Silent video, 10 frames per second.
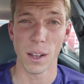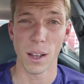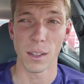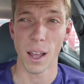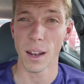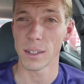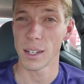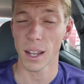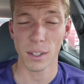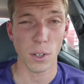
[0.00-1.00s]
A lot of
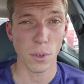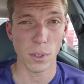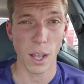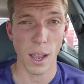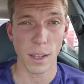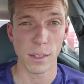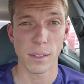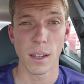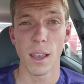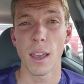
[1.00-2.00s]
technical
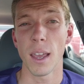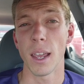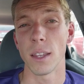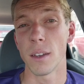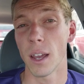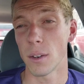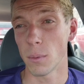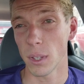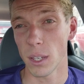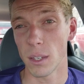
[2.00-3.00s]
lines, and you had to
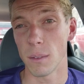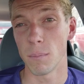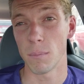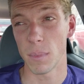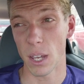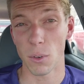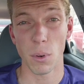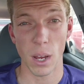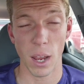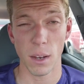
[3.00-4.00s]
really get
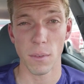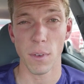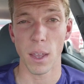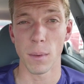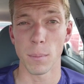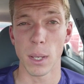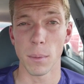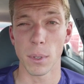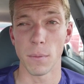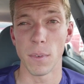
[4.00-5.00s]
creative and be
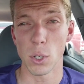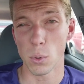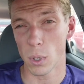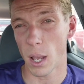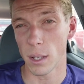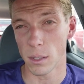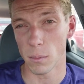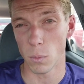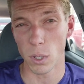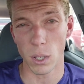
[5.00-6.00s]
able to visualize
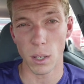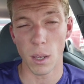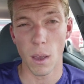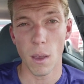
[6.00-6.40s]
some really